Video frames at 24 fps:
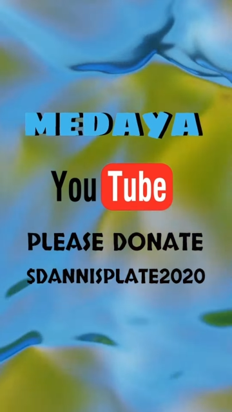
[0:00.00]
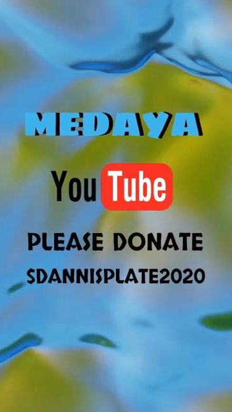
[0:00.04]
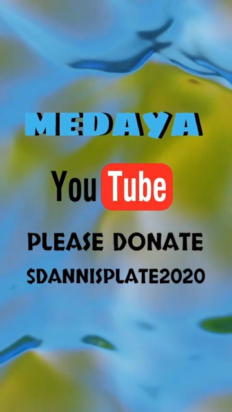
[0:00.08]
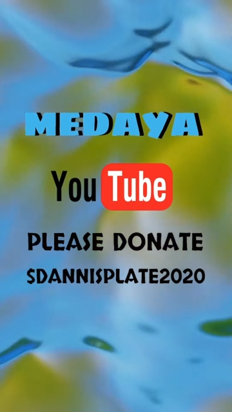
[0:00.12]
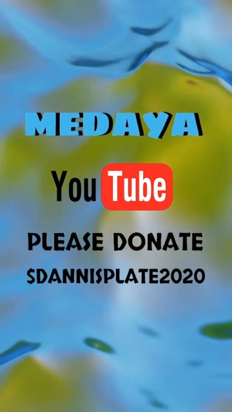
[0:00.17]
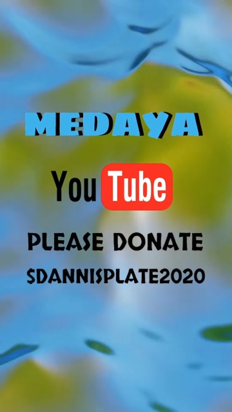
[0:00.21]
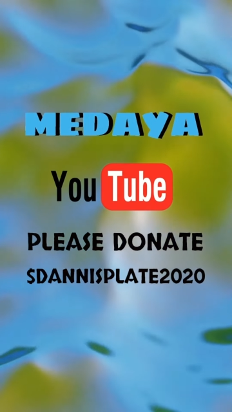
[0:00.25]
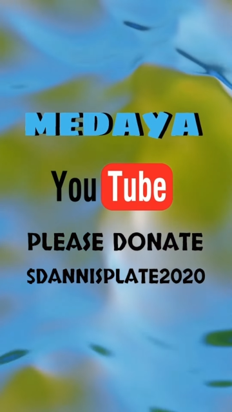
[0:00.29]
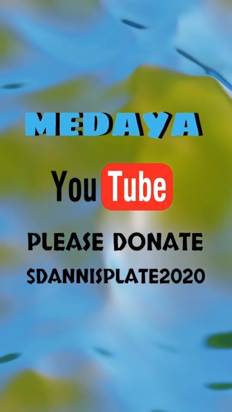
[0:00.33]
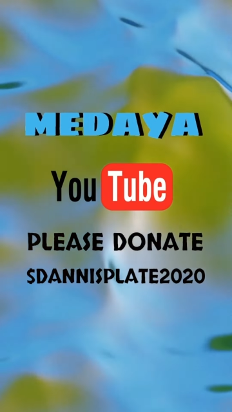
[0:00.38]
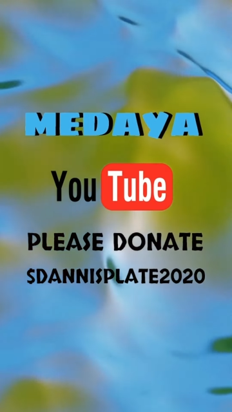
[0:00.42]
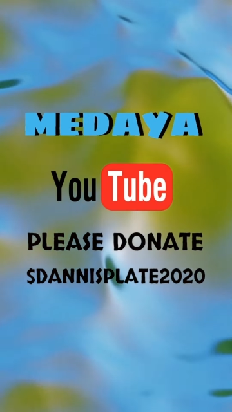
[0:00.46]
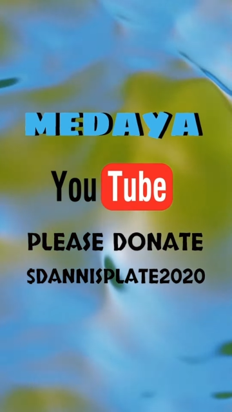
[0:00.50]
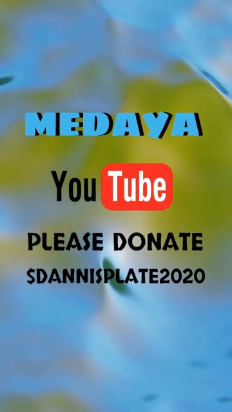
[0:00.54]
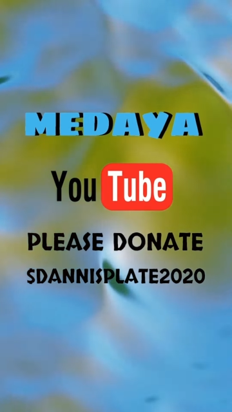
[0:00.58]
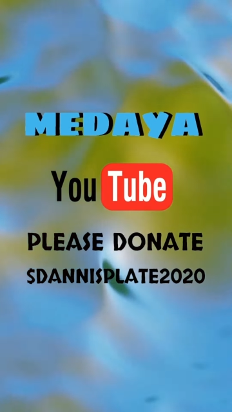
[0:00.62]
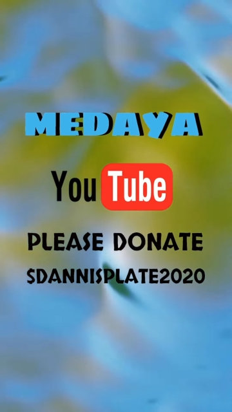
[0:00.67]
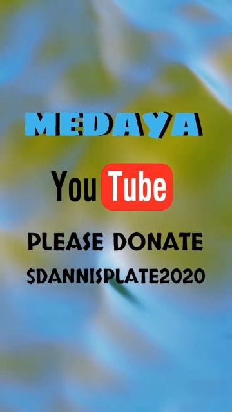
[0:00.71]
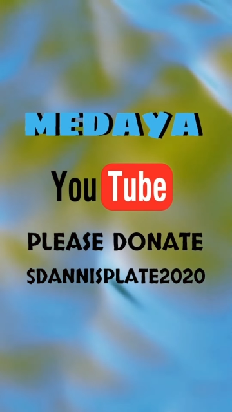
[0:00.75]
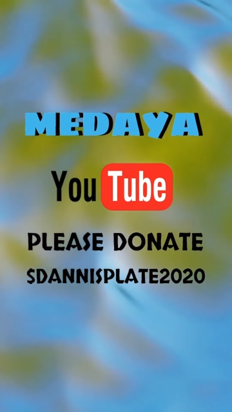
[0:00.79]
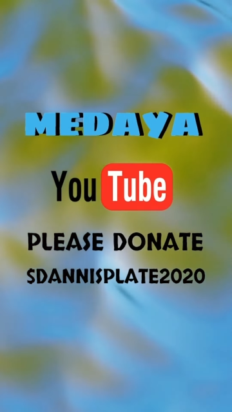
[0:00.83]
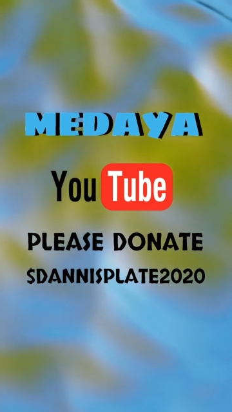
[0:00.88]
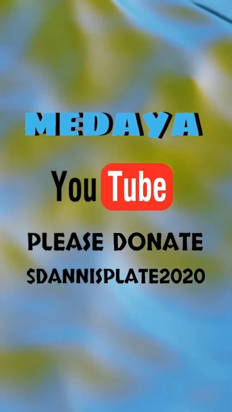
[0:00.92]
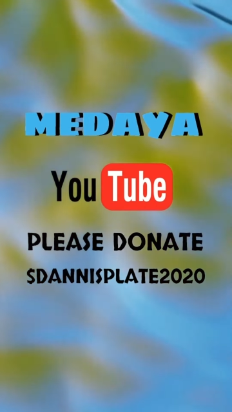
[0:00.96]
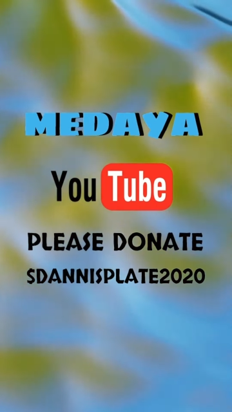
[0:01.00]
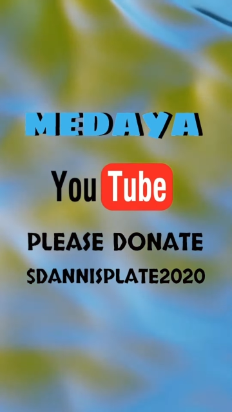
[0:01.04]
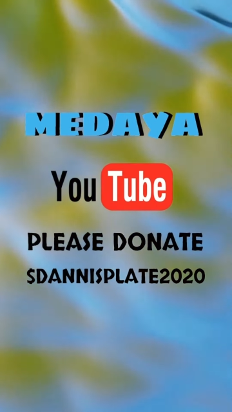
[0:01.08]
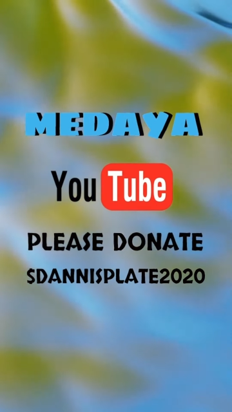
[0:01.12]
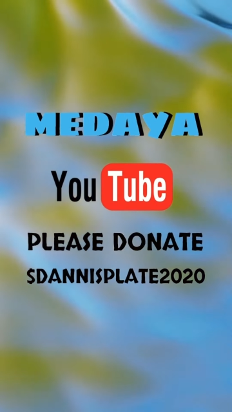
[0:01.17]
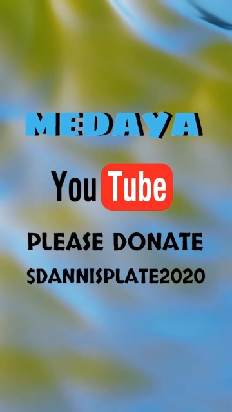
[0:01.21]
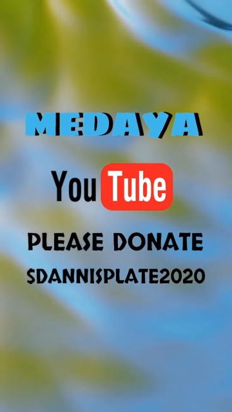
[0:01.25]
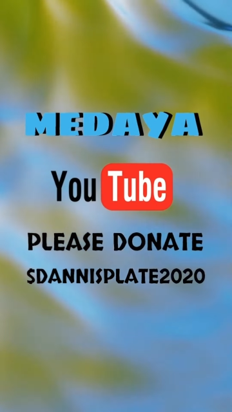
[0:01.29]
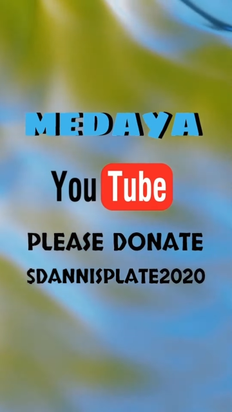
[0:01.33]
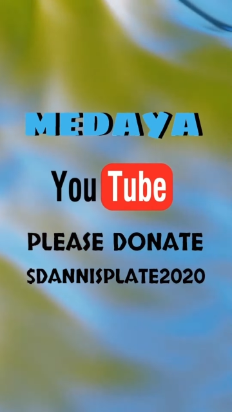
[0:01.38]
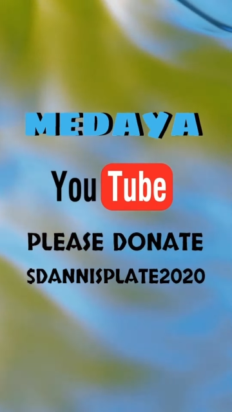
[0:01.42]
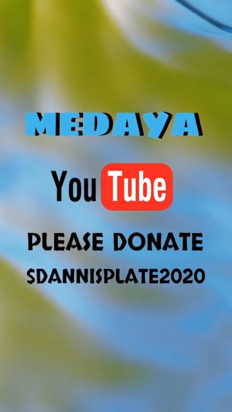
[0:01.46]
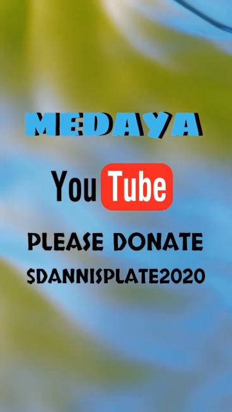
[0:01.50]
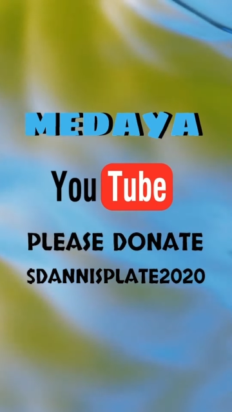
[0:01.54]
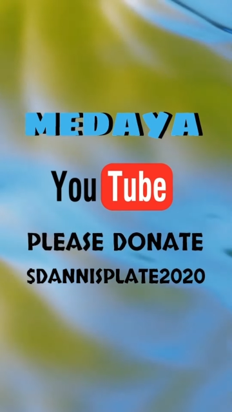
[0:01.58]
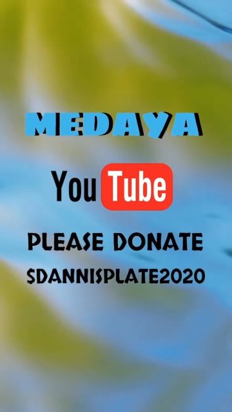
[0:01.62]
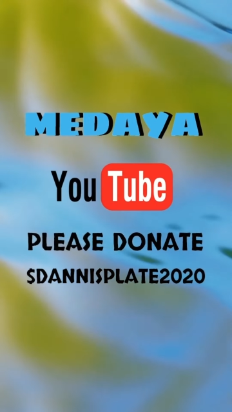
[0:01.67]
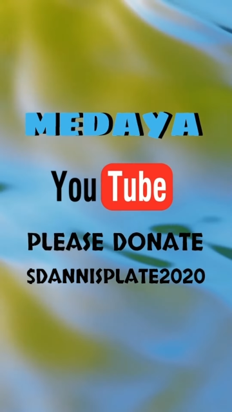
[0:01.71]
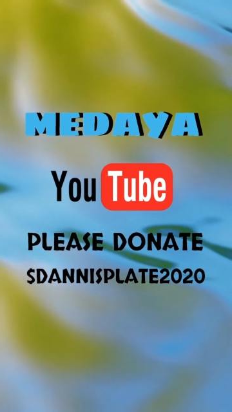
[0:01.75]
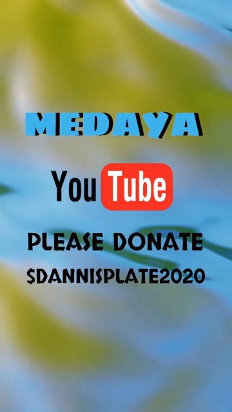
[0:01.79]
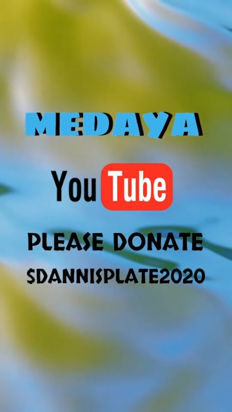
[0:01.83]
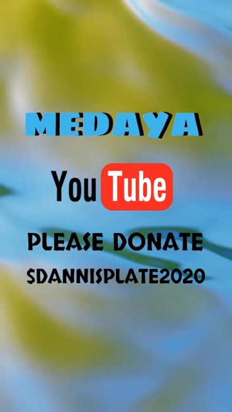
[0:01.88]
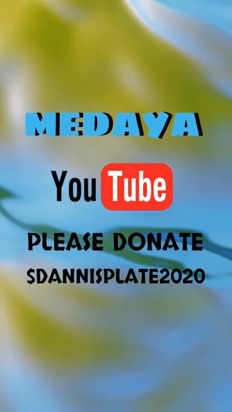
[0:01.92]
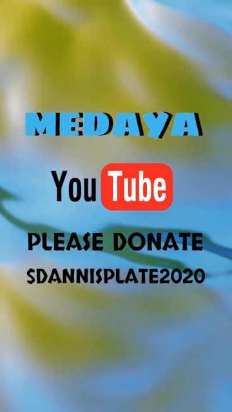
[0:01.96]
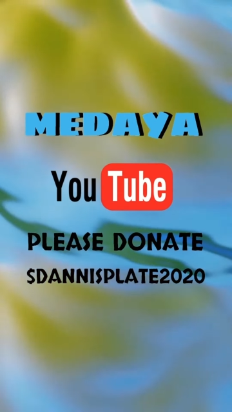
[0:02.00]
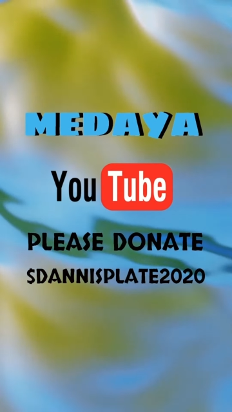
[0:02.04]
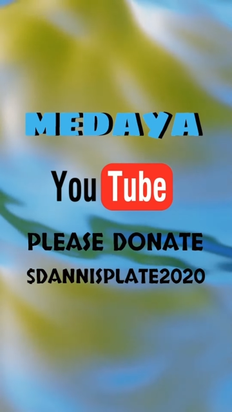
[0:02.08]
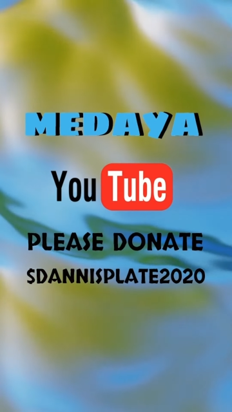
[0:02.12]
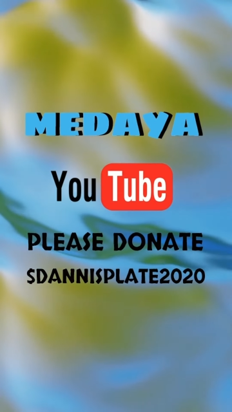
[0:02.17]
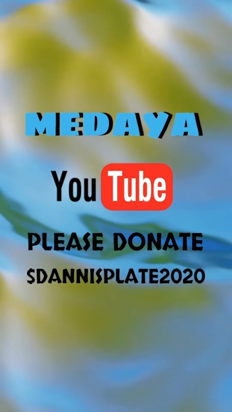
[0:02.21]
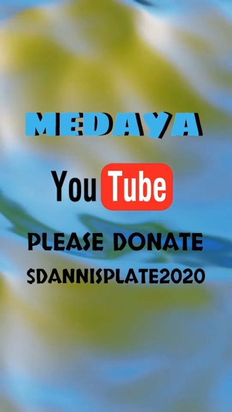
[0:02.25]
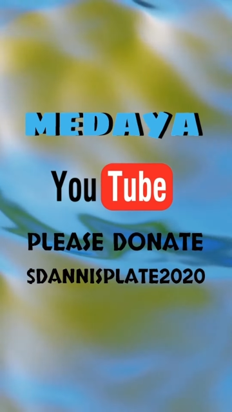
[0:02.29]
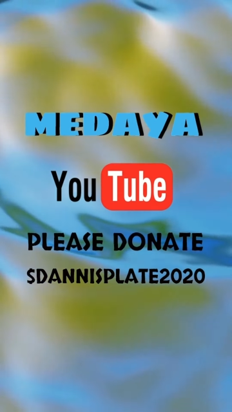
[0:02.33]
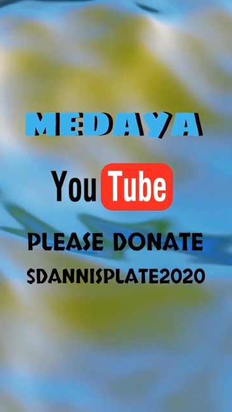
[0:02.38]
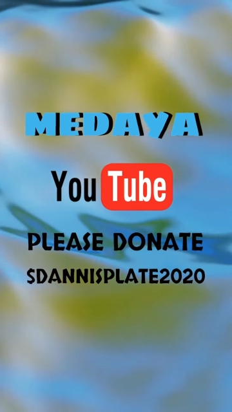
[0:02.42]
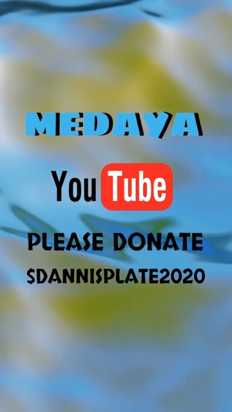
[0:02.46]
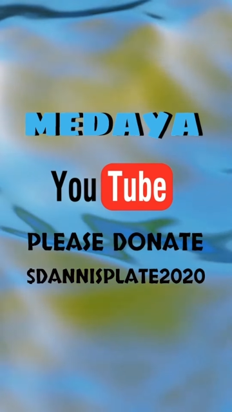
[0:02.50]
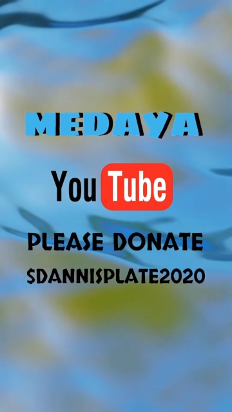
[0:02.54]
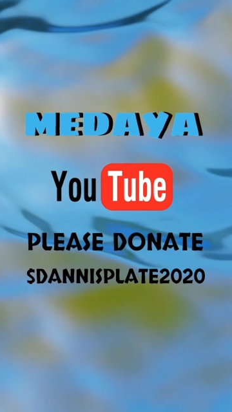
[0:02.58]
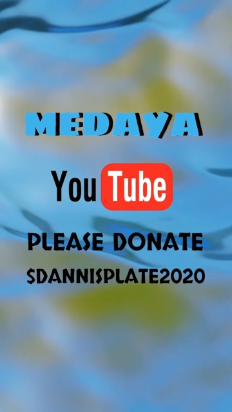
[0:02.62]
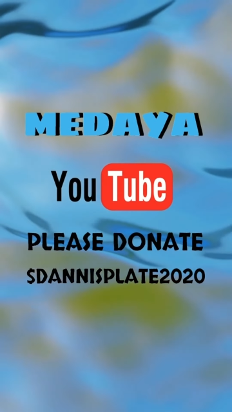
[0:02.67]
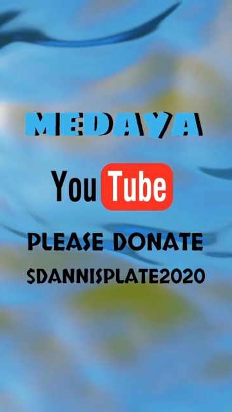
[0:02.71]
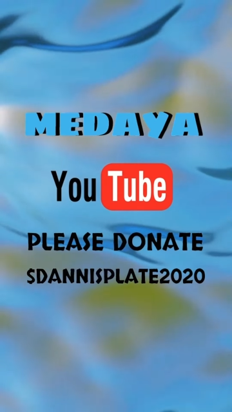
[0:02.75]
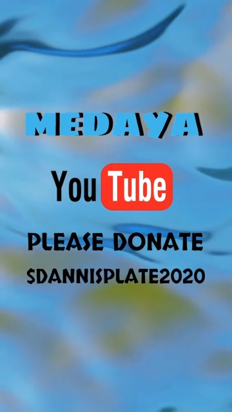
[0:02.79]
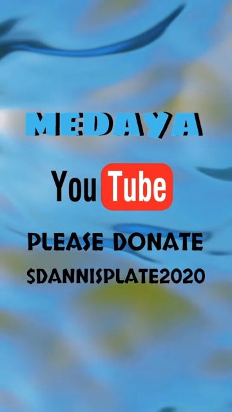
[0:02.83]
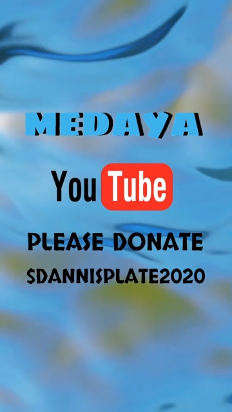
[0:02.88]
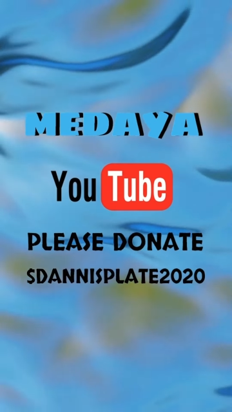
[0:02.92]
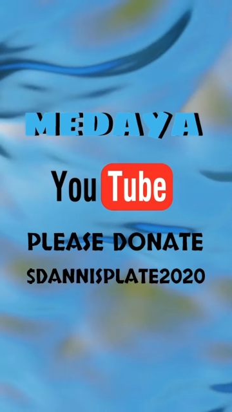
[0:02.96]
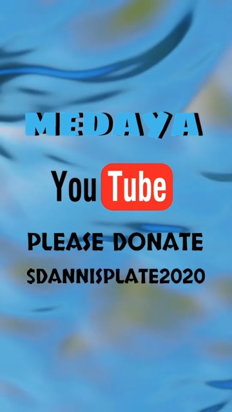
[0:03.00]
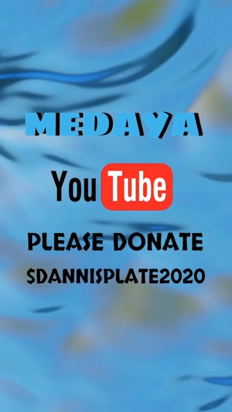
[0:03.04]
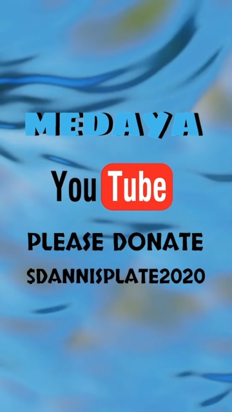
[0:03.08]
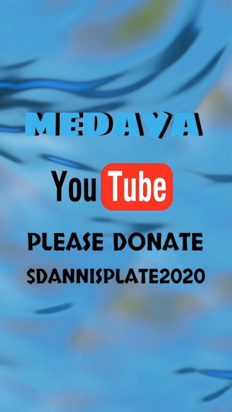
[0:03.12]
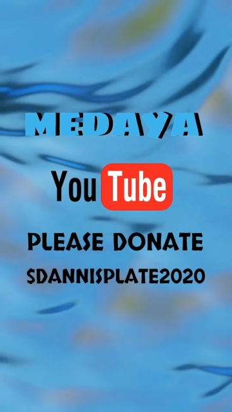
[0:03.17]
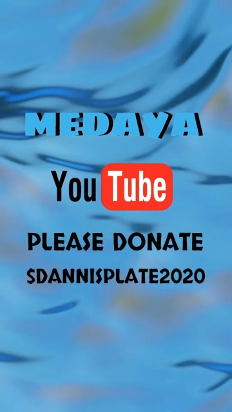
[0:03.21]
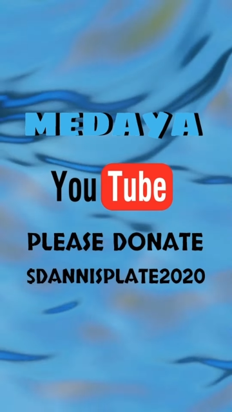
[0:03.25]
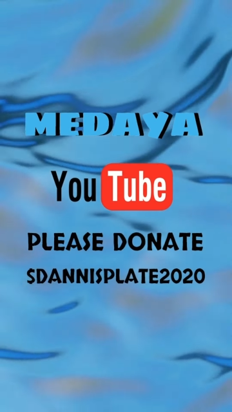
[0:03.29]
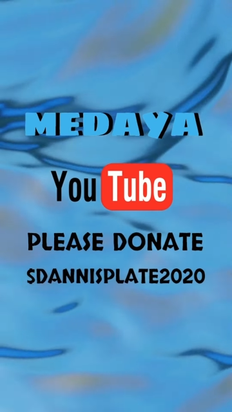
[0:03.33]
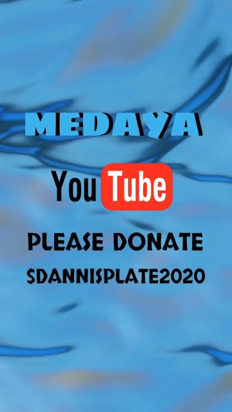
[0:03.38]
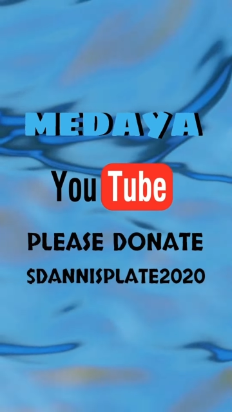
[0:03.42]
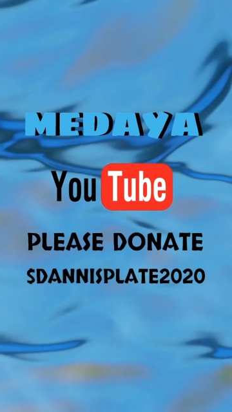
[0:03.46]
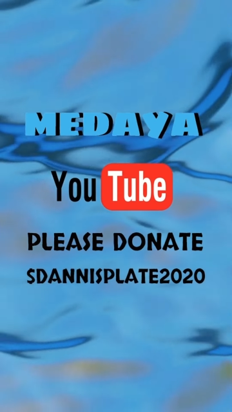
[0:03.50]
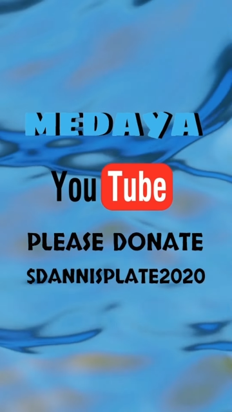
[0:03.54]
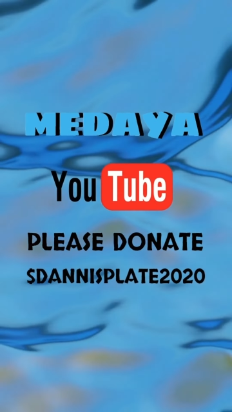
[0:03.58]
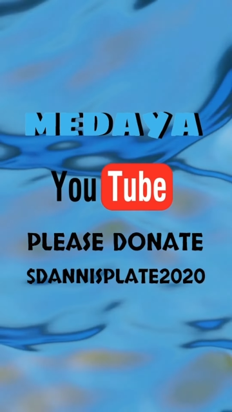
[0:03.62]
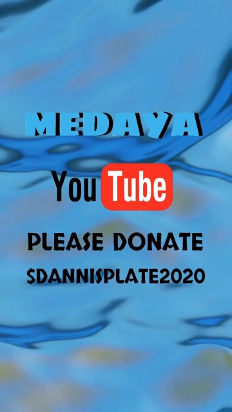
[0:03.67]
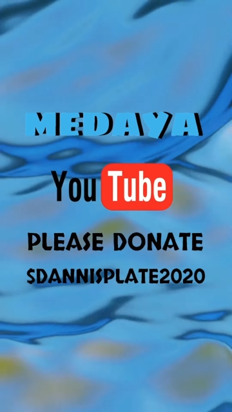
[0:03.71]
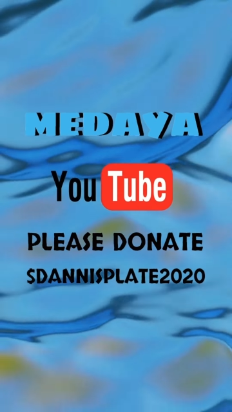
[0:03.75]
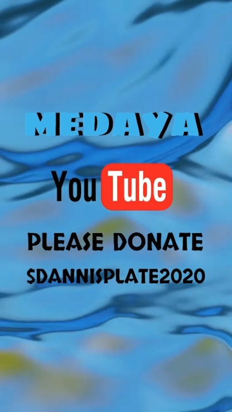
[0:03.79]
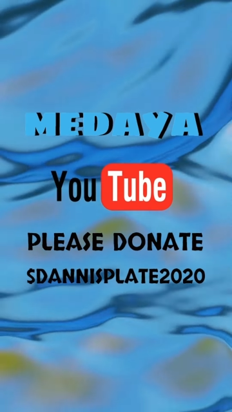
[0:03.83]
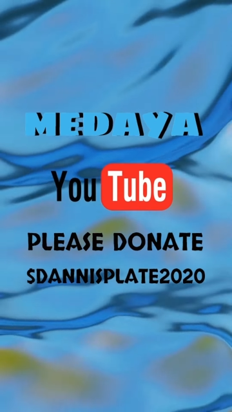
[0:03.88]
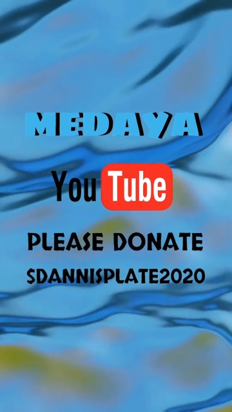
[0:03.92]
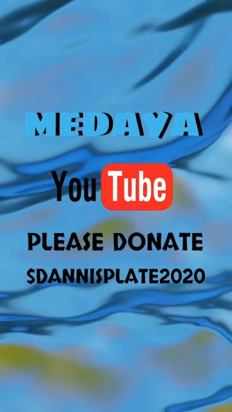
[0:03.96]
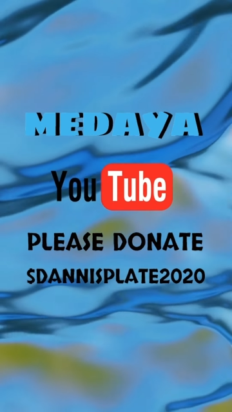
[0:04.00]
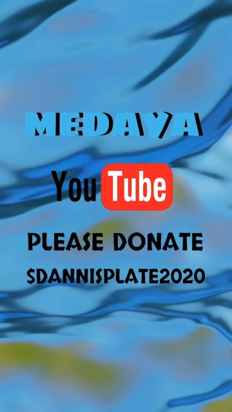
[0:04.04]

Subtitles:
No face is visible, so there are no lips to read.